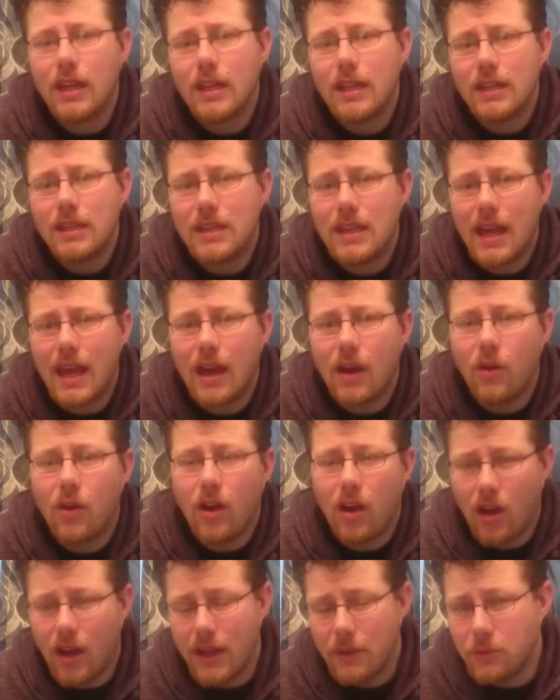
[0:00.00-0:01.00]
Now,
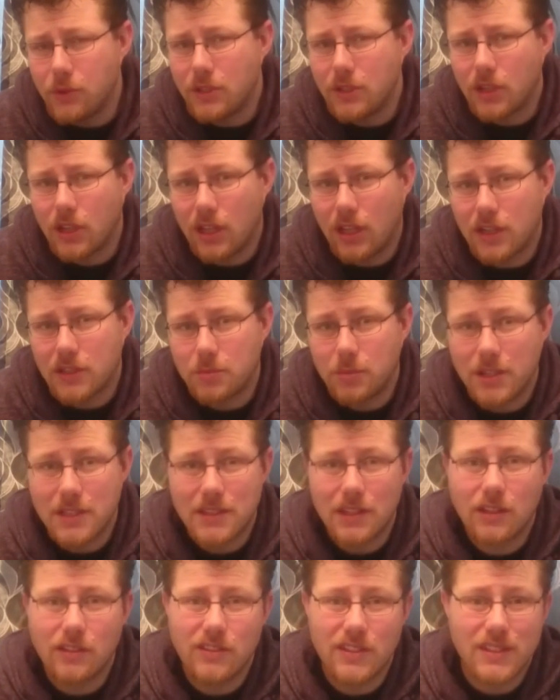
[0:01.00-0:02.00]
I wouldn't class
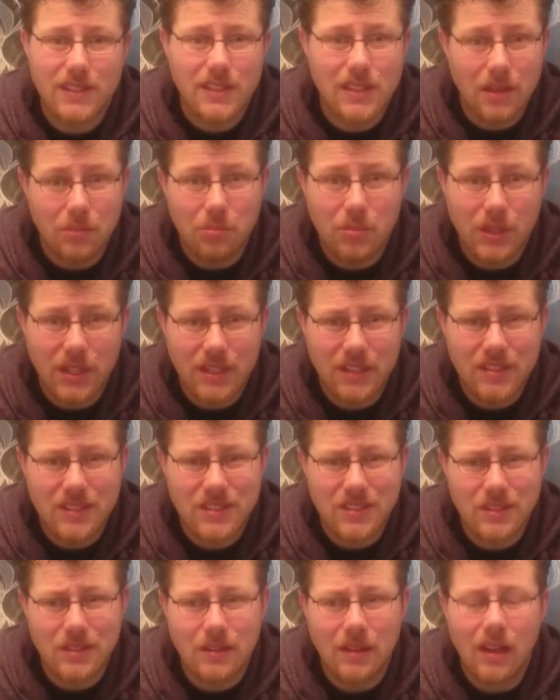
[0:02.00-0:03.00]
myself as a dumb
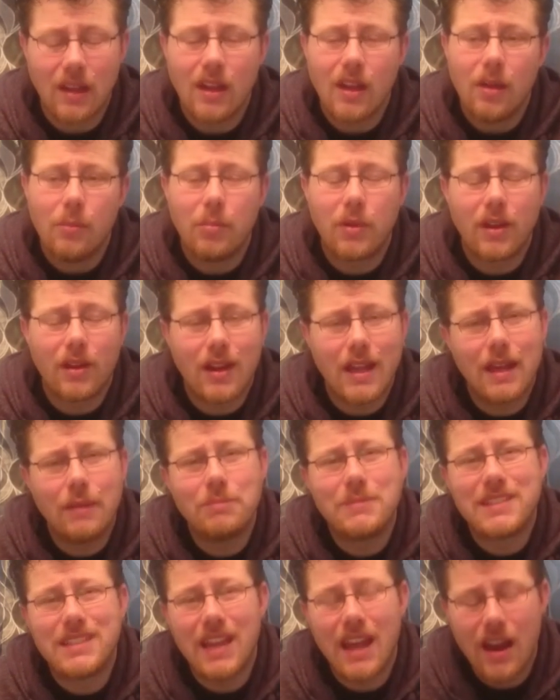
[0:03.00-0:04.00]
person, but I am
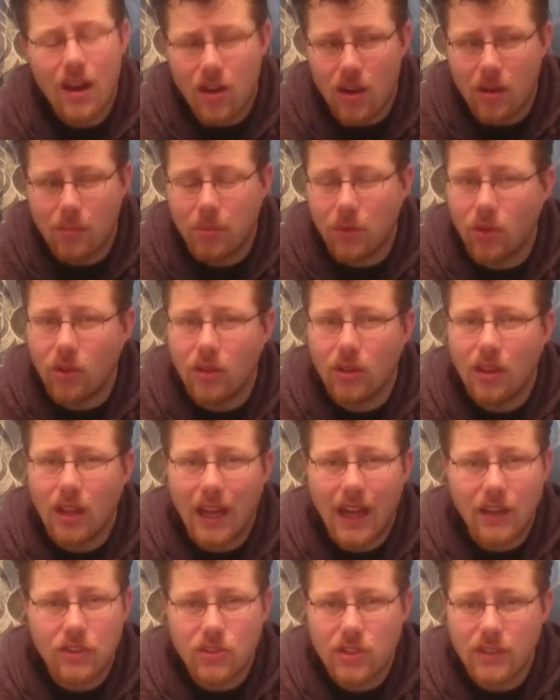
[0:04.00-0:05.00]
terrible
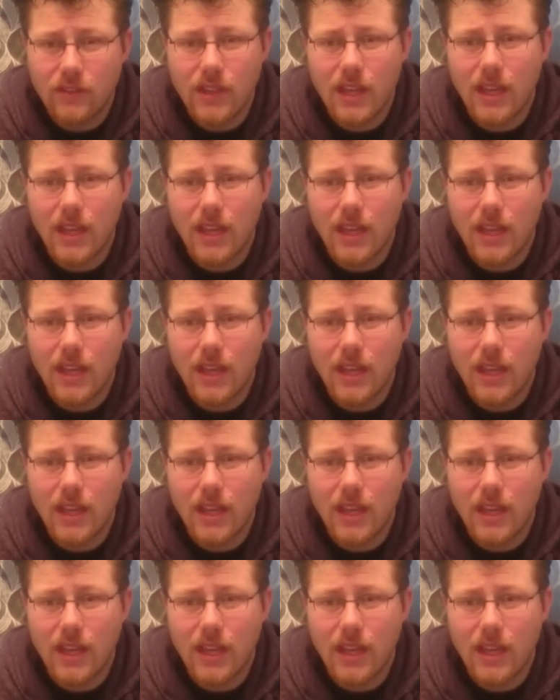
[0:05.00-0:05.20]
at trivia